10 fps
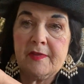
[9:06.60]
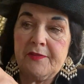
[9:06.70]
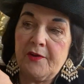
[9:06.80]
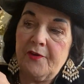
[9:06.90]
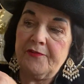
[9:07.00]

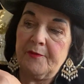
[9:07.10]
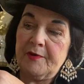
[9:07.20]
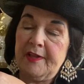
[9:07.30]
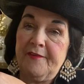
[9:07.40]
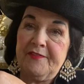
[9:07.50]
There are some
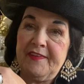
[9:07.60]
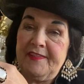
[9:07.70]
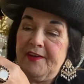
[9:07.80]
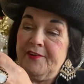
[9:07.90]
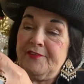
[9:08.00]
gloves
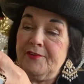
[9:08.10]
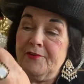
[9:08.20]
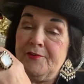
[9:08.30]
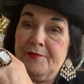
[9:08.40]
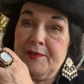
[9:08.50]
in there
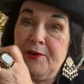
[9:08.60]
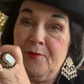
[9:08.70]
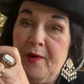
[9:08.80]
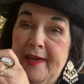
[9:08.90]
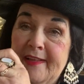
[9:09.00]
too,
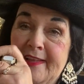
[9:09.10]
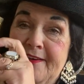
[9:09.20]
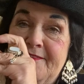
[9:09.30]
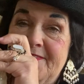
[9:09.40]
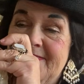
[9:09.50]
little white gloves.